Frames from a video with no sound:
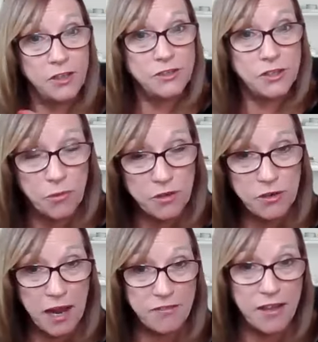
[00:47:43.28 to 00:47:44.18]
So when
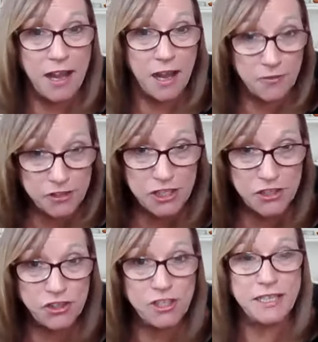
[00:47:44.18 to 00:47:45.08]
you have that
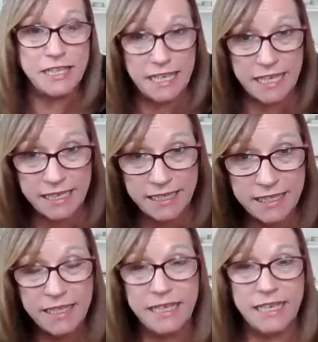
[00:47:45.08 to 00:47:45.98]
conversation at the
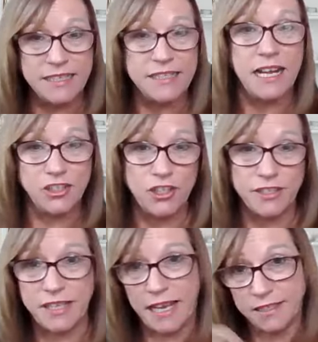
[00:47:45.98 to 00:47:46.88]
end, it's not
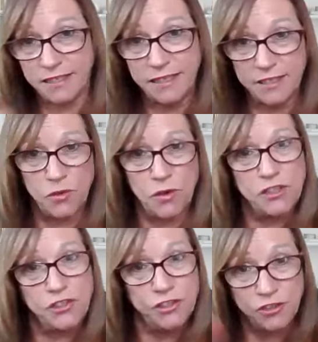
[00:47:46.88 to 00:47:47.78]
just asking these
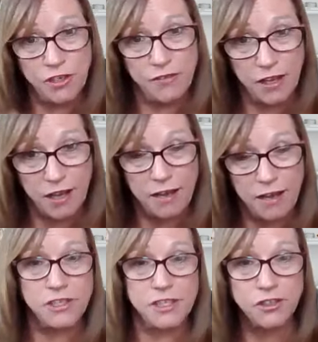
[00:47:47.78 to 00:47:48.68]
questions. You have that
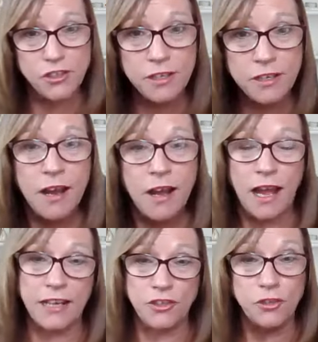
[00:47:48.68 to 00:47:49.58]
conversation
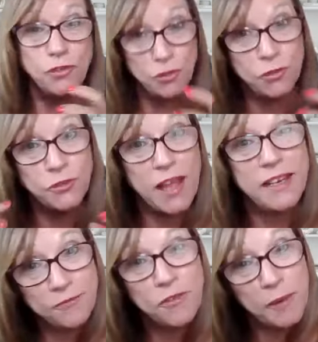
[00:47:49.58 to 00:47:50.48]
and you use
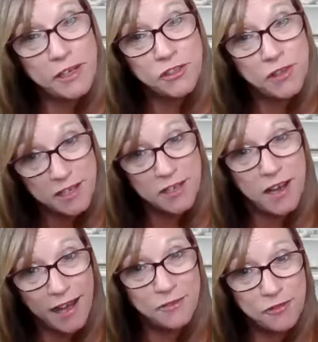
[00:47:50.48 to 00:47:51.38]
that information that you
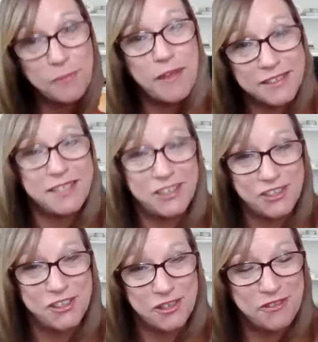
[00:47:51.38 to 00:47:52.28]
got from that
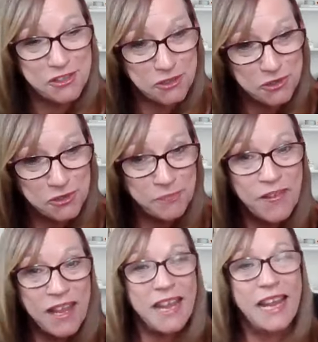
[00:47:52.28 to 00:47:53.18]
section of the tool,
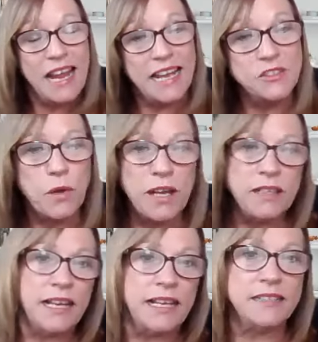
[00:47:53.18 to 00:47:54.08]
as
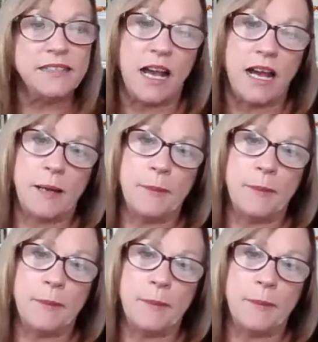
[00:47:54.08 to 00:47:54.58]
well as